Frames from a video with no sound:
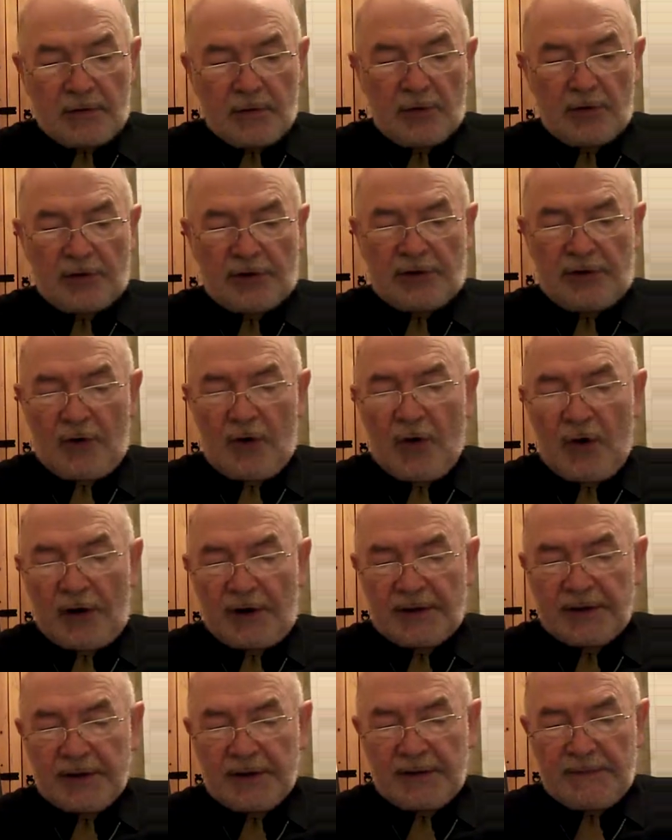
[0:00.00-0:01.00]
Good
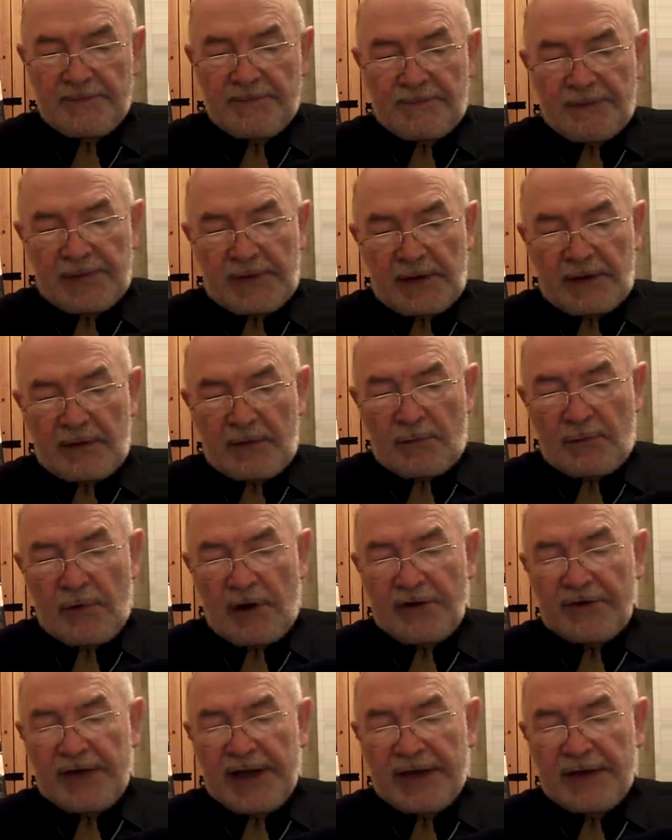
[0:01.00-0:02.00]
Lord.
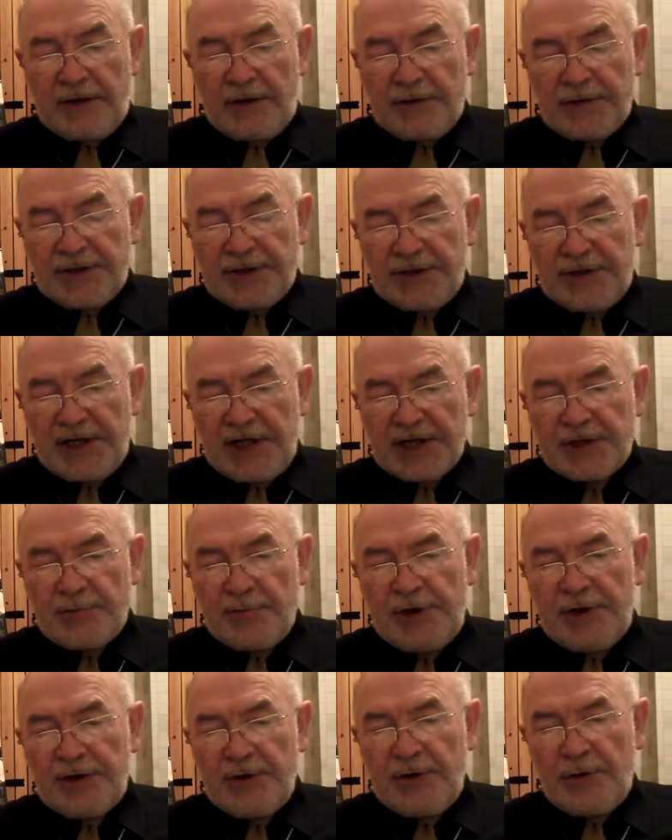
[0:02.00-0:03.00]
What then do you suggest
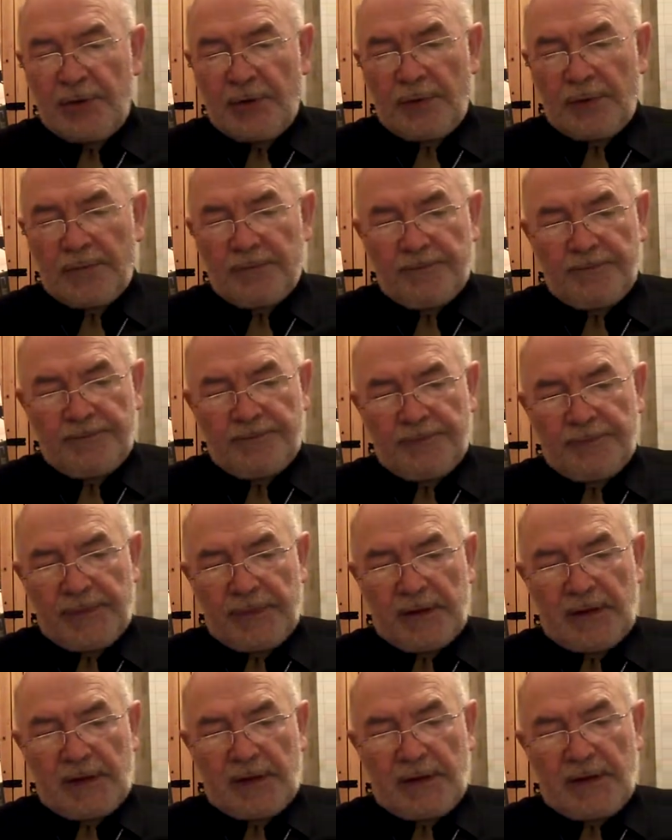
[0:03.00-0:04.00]
we do?
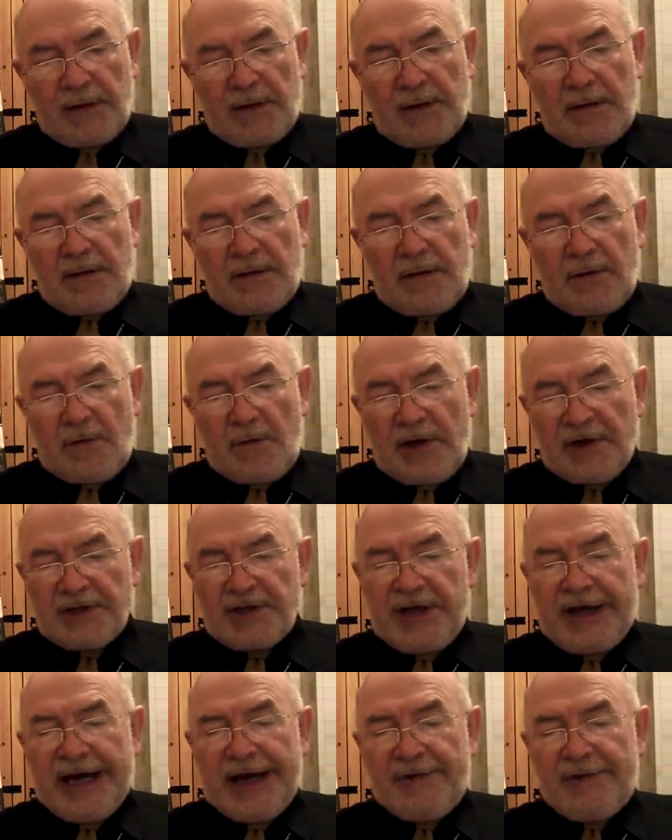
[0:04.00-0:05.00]
Well,
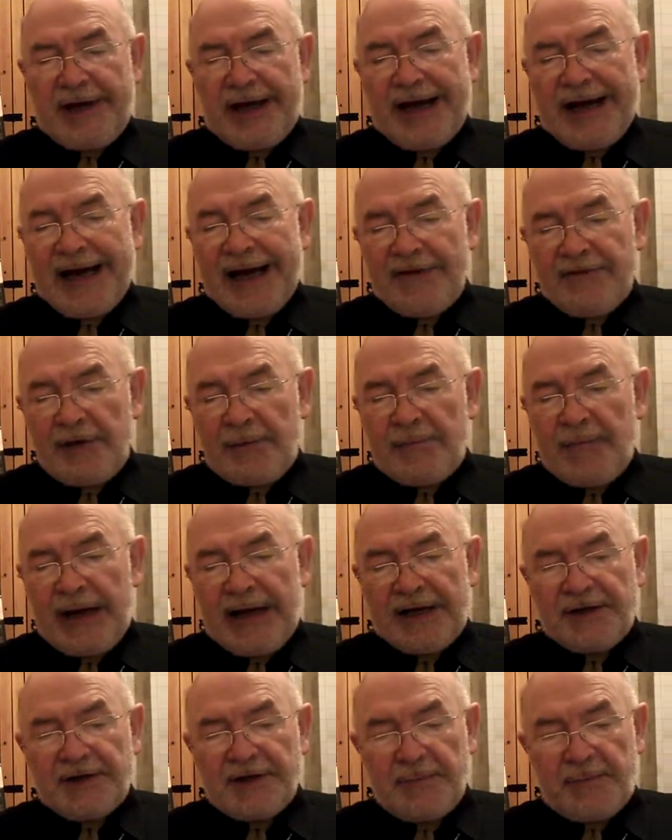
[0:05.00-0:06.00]
Sir Henry, I have in
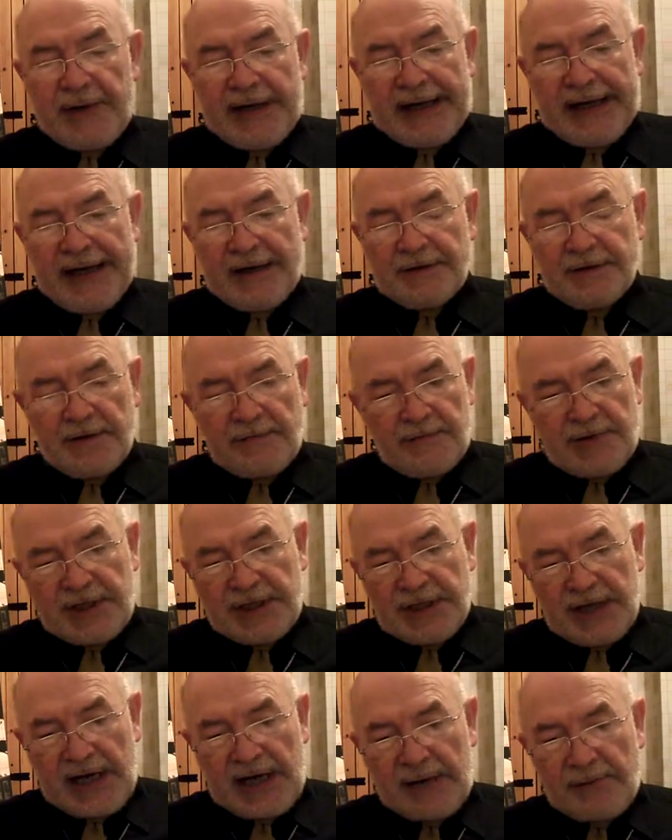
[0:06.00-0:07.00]
mind to bring out of
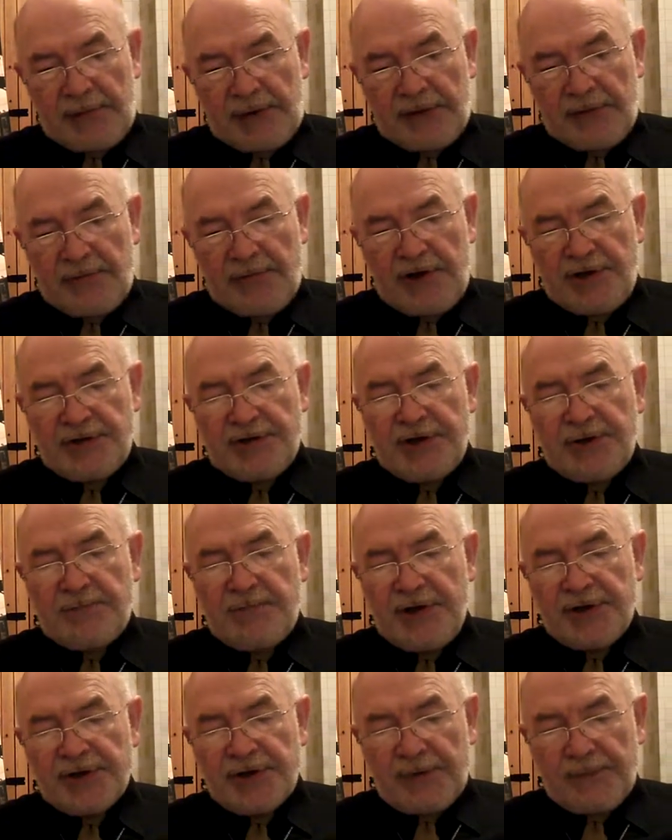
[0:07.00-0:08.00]
retirement Richard
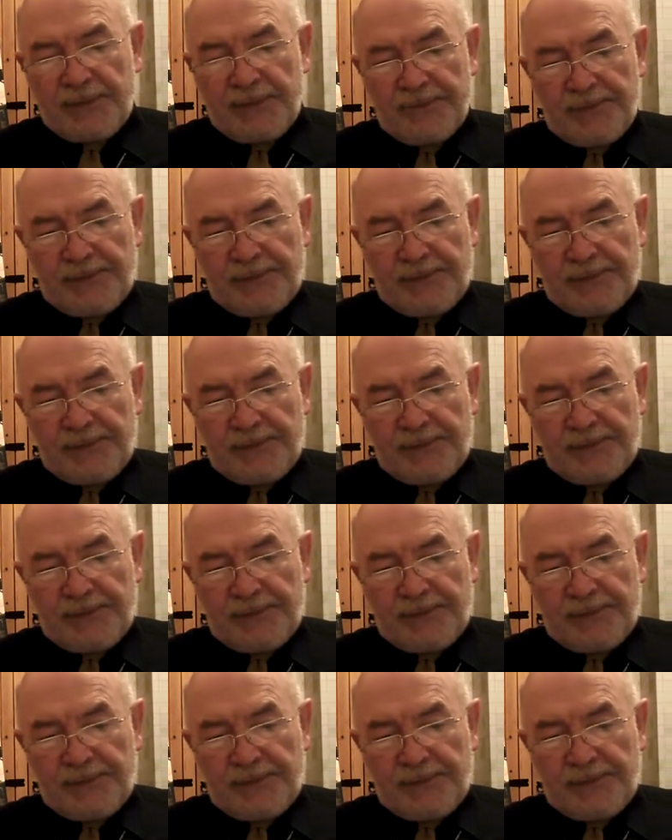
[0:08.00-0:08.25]
Bishop.